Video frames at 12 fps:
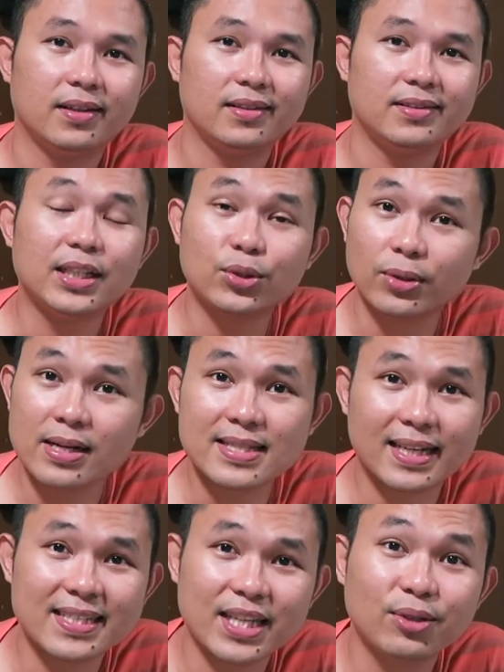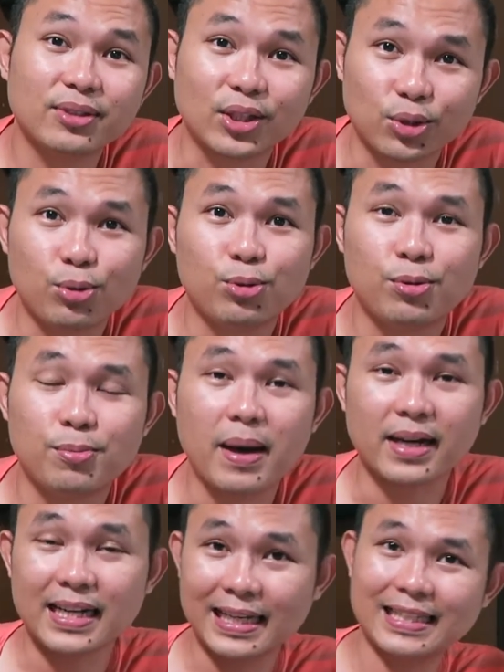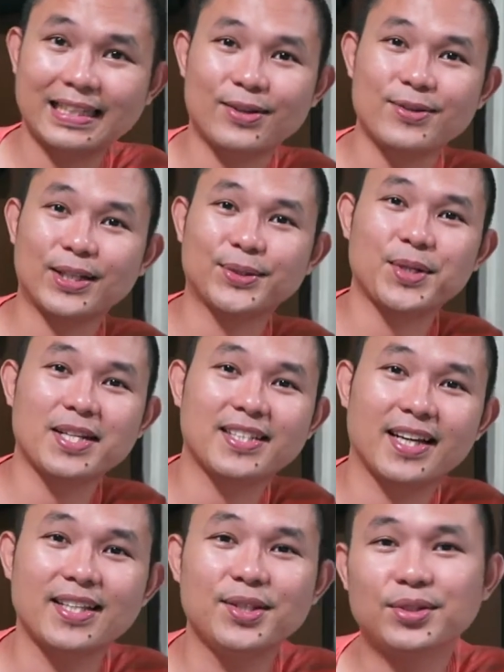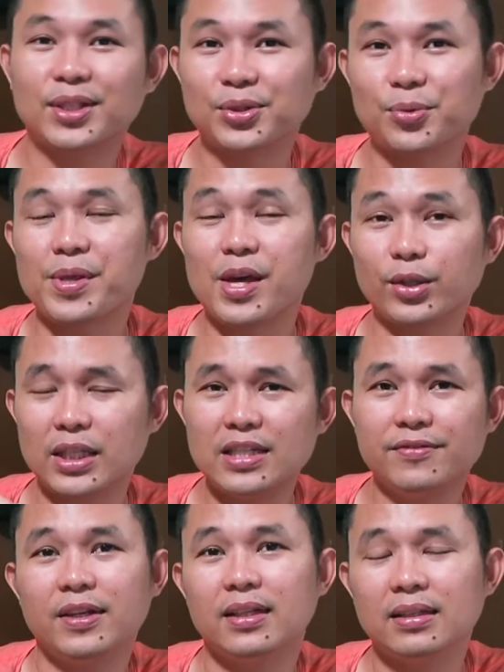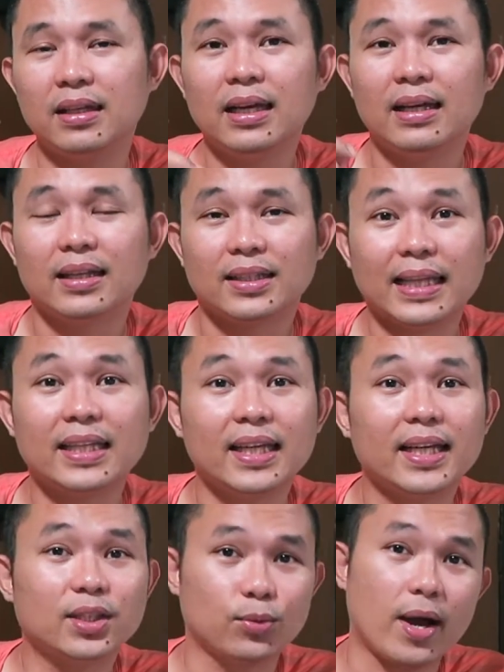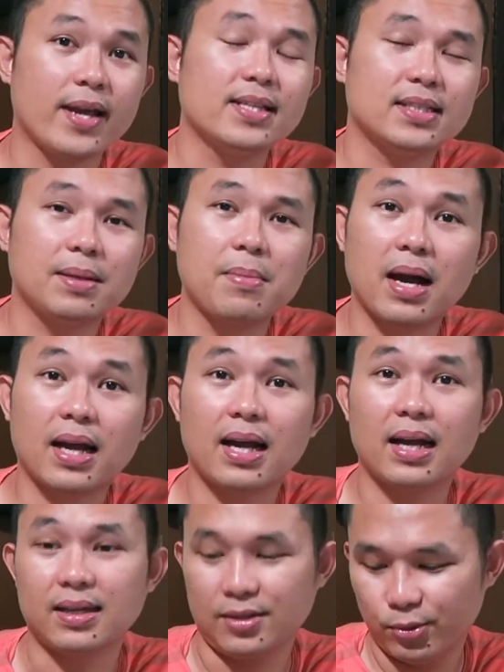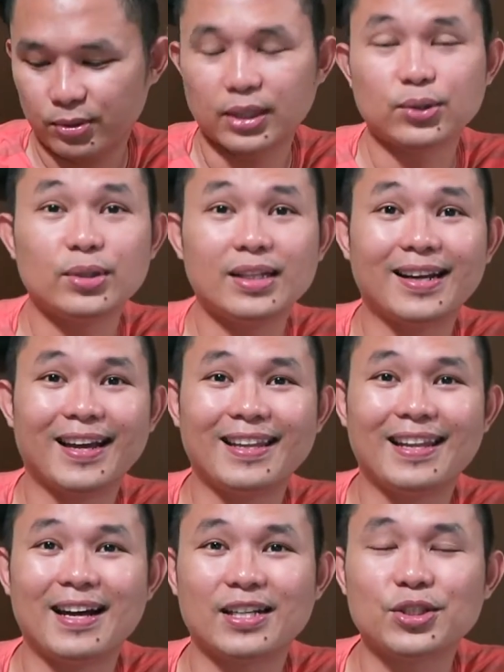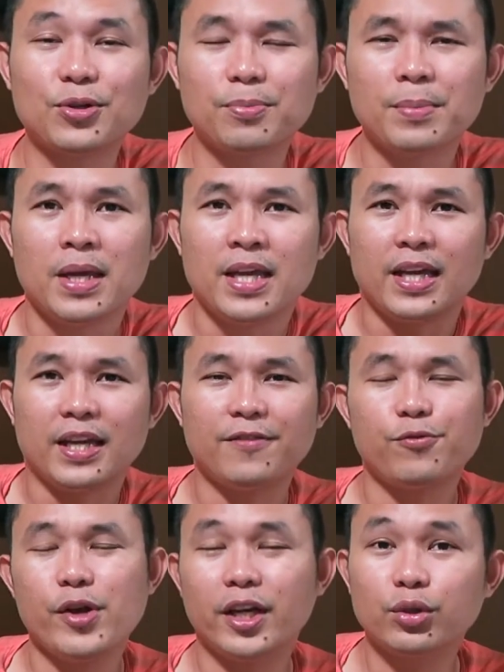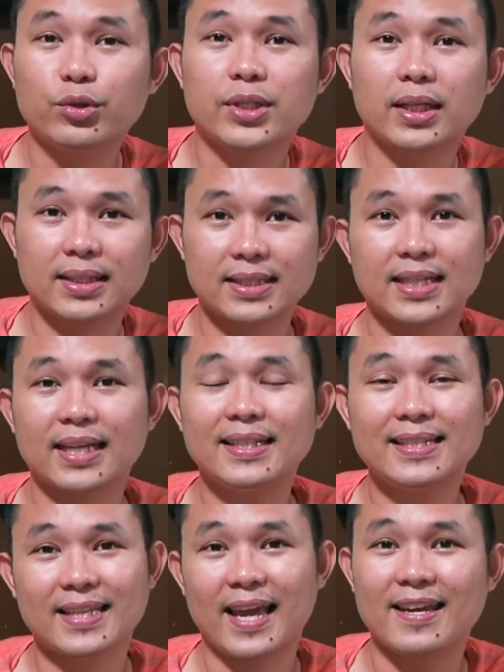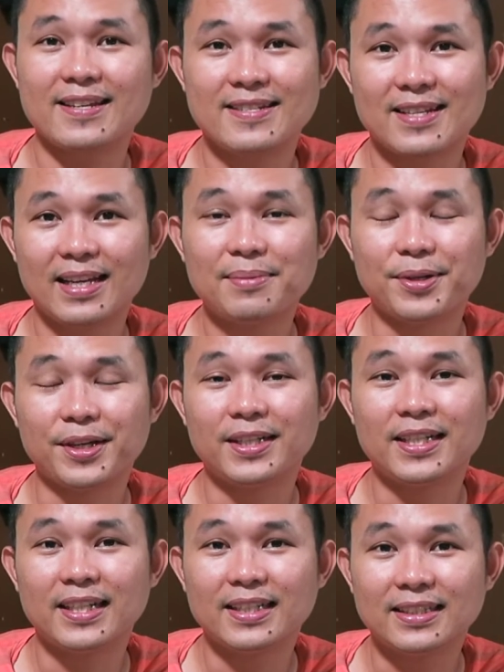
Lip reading: natural sa kanya yung tattoo. Parang nakita ko natural sa kanya yung tattoo without even thinking it twice na baka yung tattoo nilagay lang. So, if we are to set aside his age, alam mo yun,